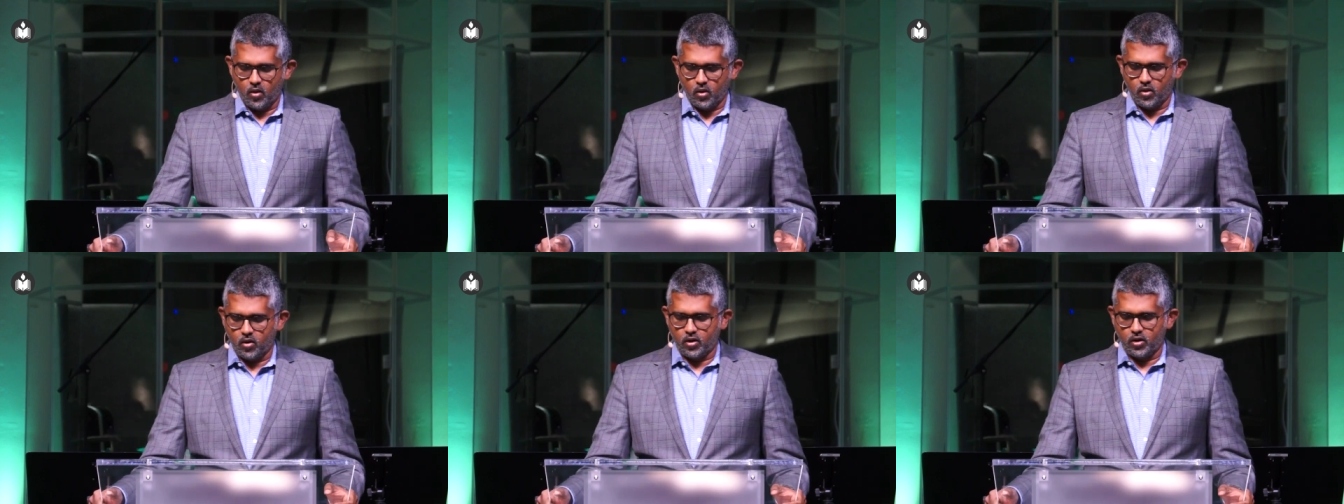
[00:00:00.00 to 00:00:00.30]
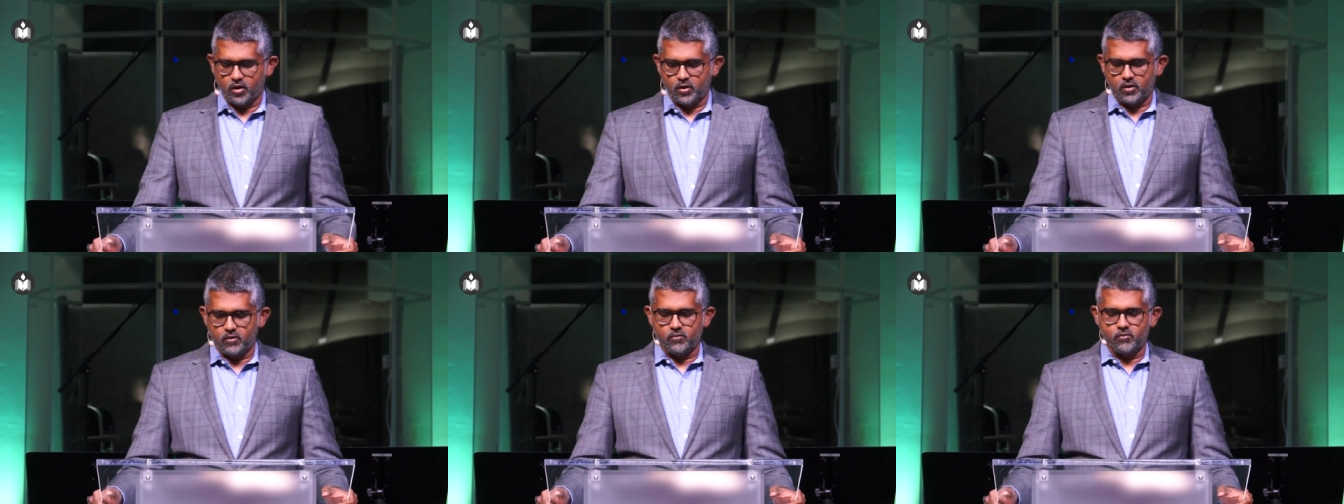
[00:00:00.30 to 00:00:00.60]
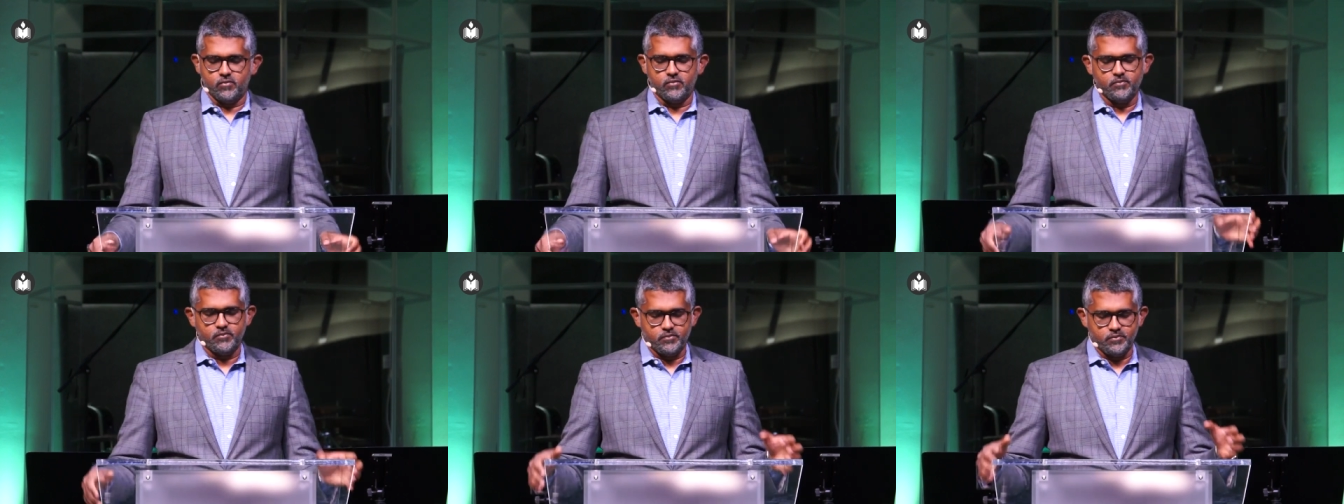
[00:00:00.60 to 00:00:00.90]
or
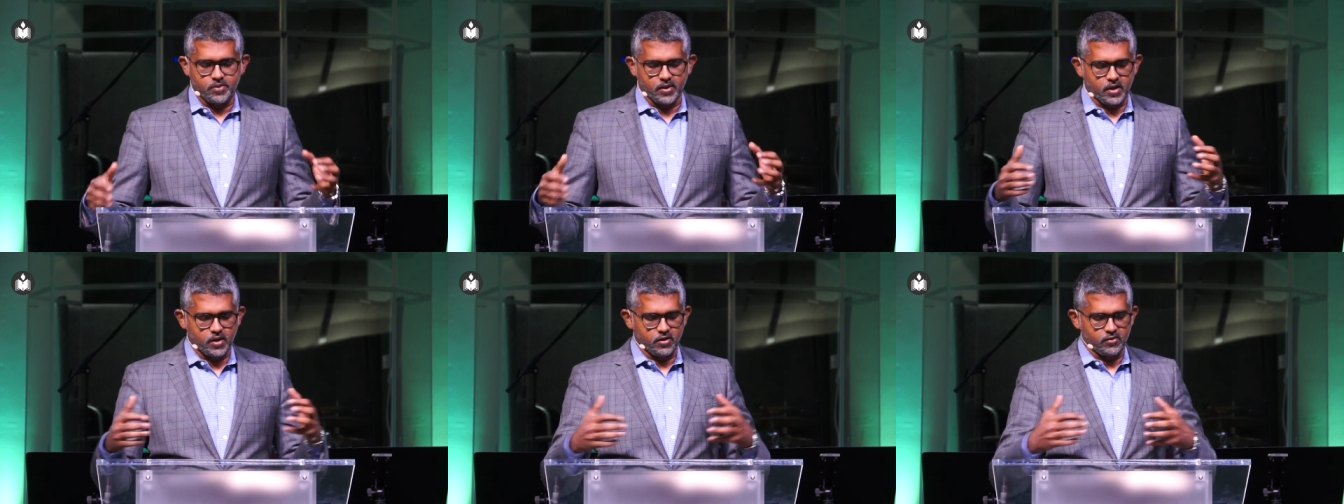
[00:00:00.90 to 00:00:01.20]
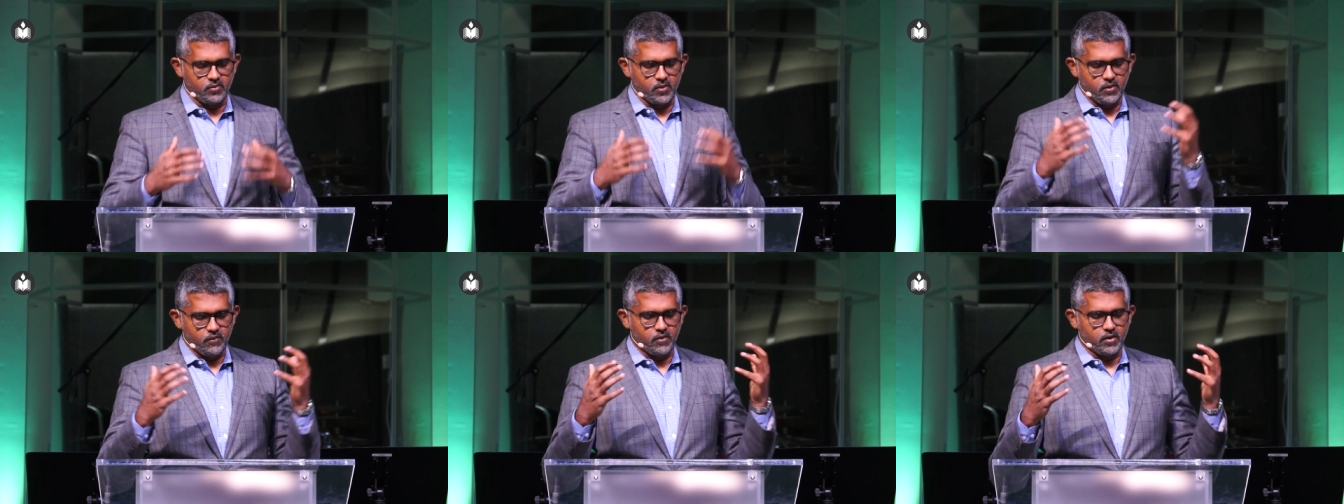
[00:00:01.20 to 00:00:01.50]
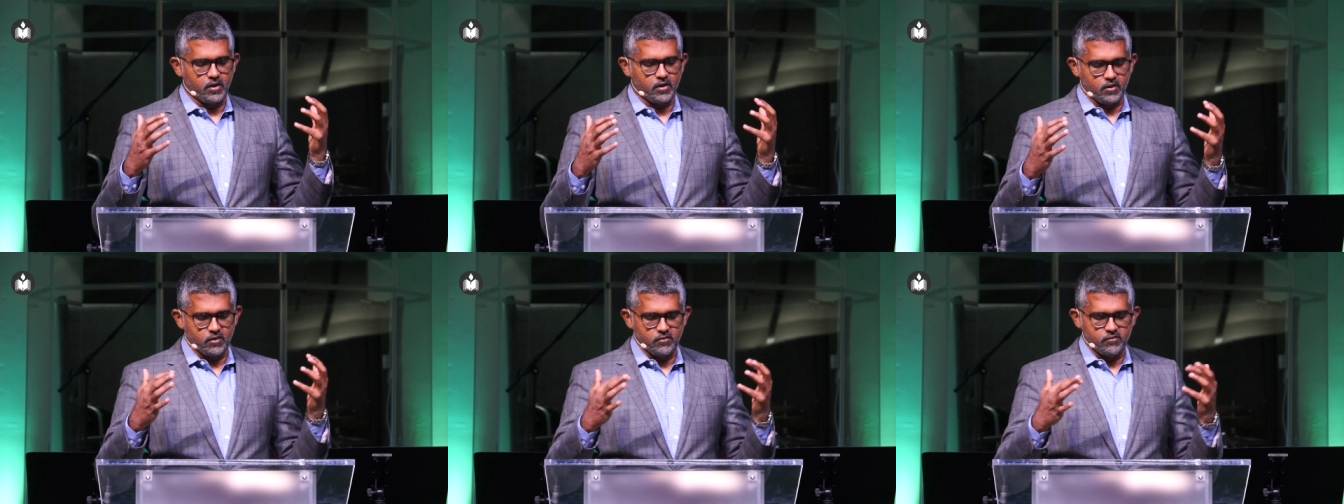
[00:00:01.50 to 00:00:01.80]
because we
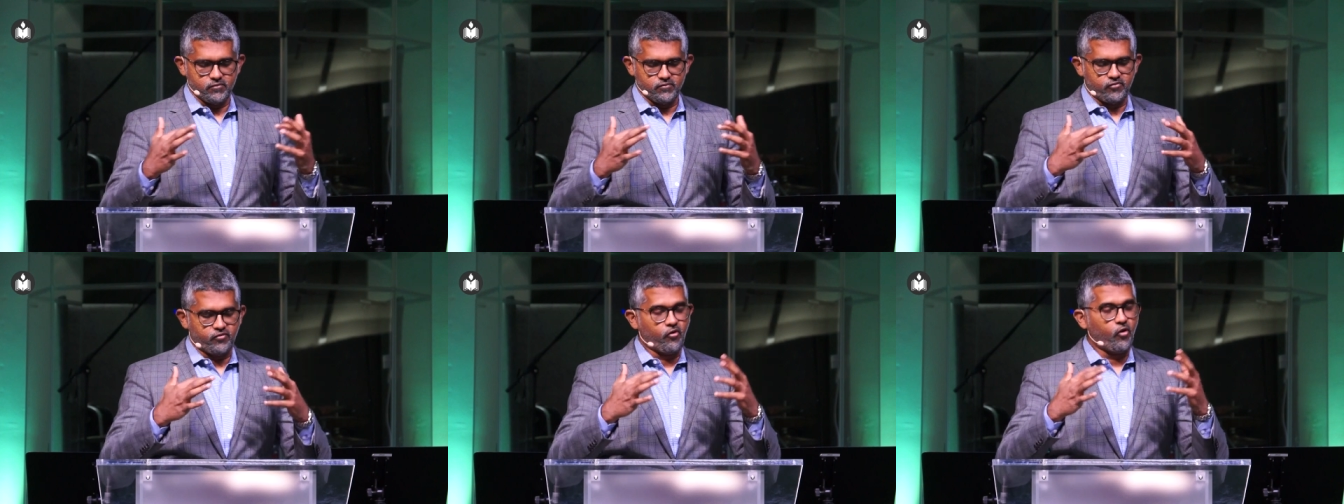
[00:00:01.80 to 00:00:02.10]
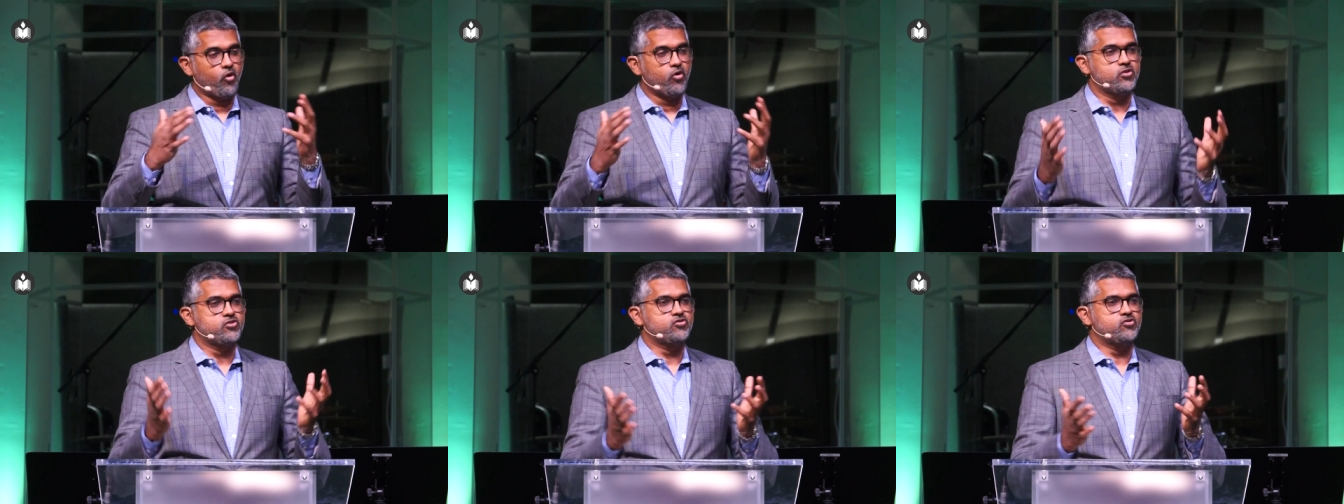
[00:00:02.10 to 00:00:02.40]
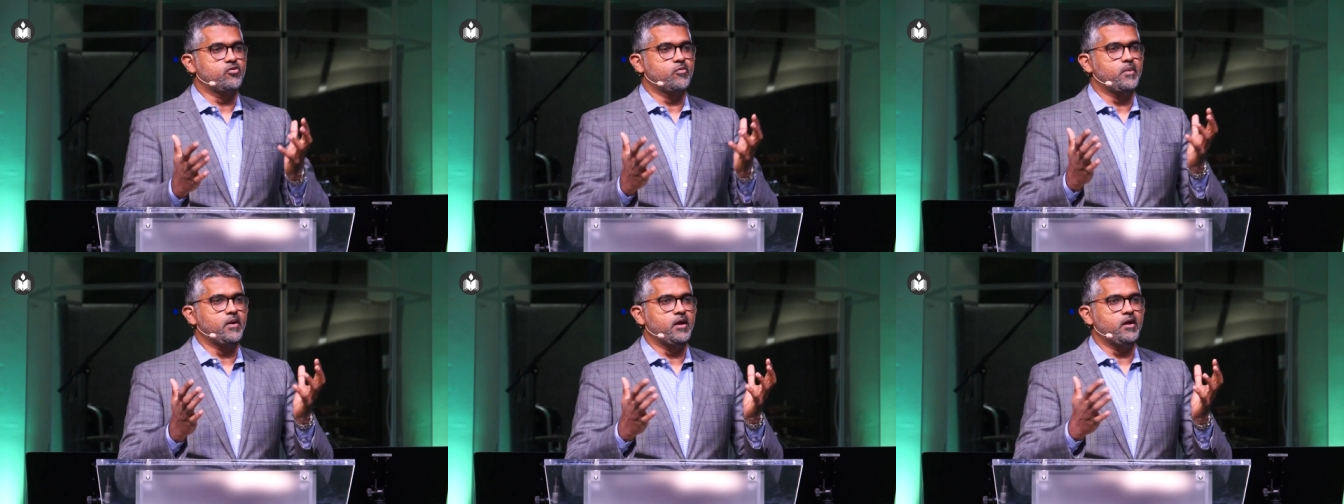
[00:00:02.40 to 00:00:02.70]
were forced
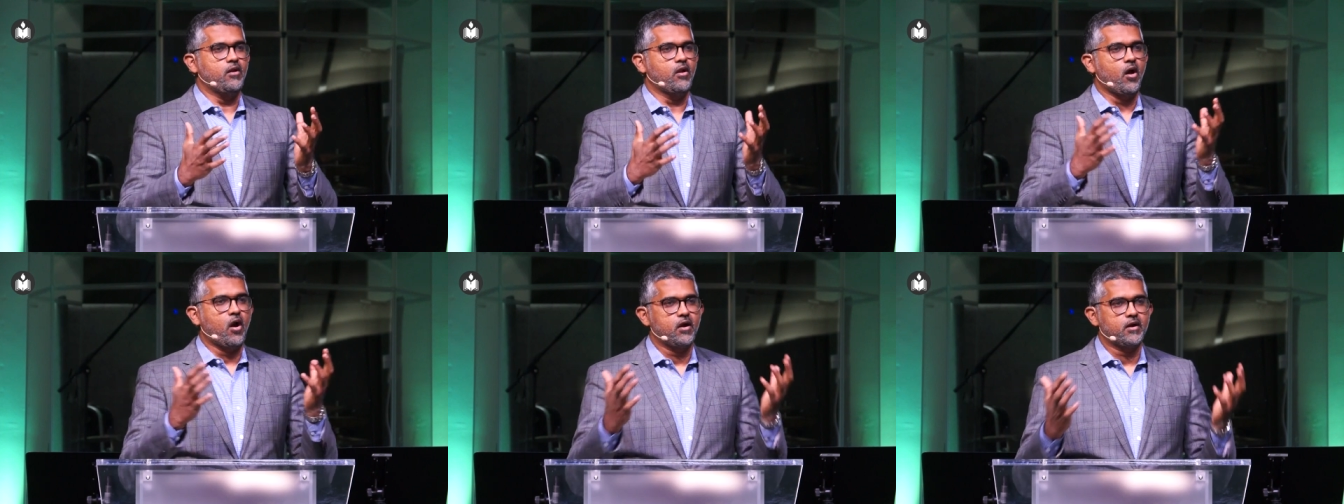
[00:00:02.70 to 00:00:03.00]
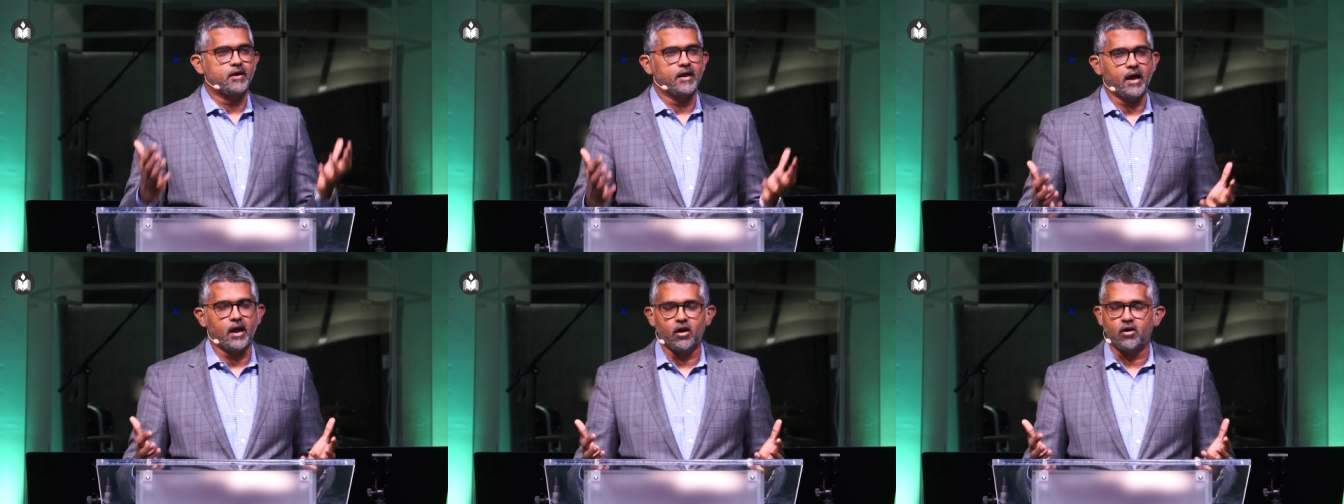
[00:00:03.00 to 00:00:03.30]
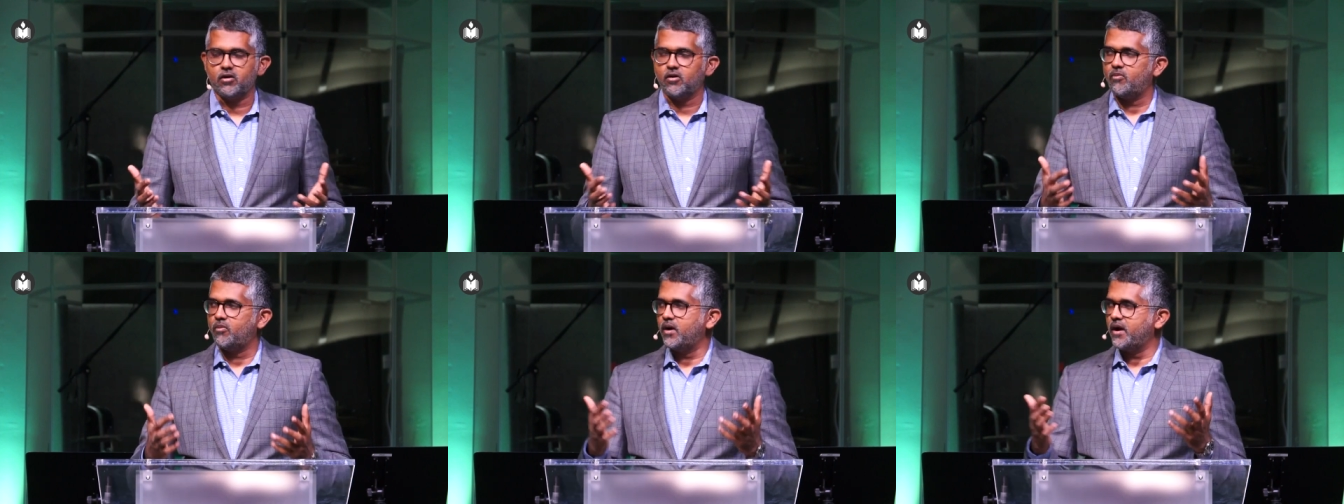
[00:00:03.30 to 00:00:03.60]
to be locked
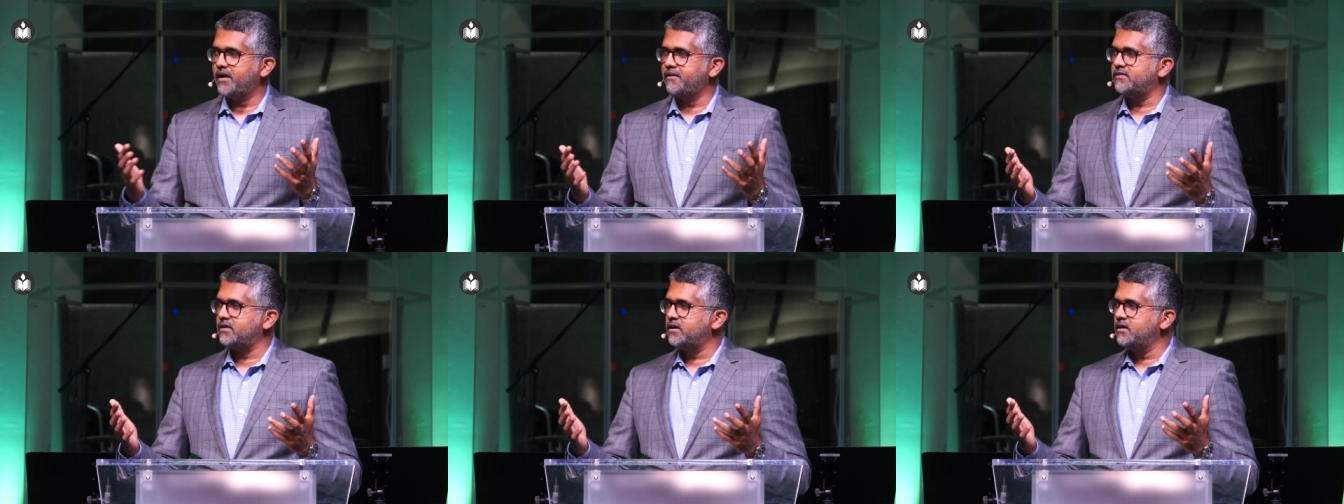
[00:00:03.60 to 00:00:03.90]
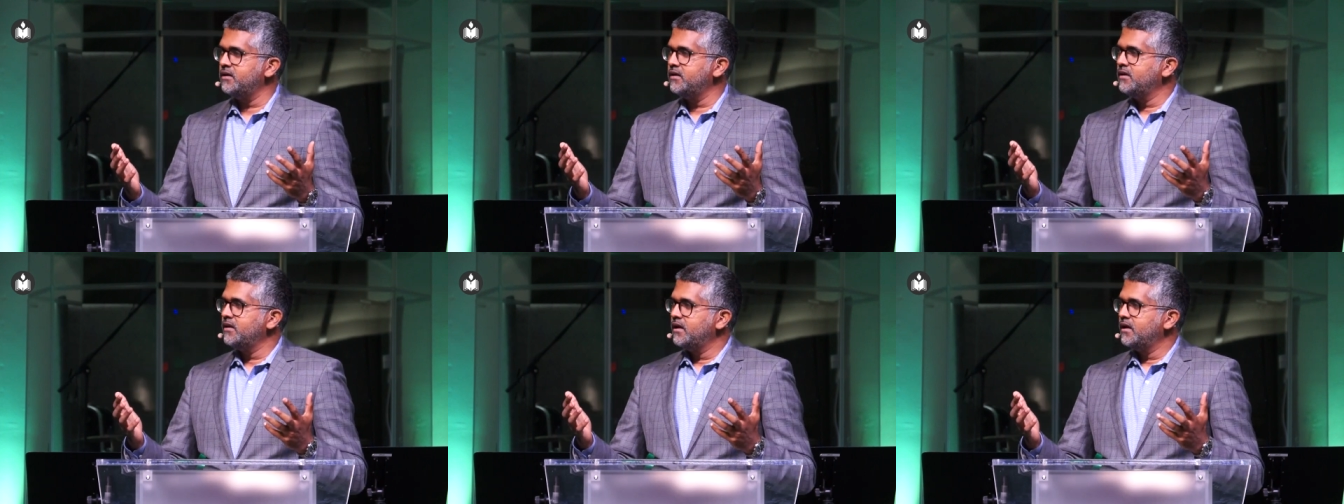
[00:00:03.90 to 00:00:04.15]
down or whatever.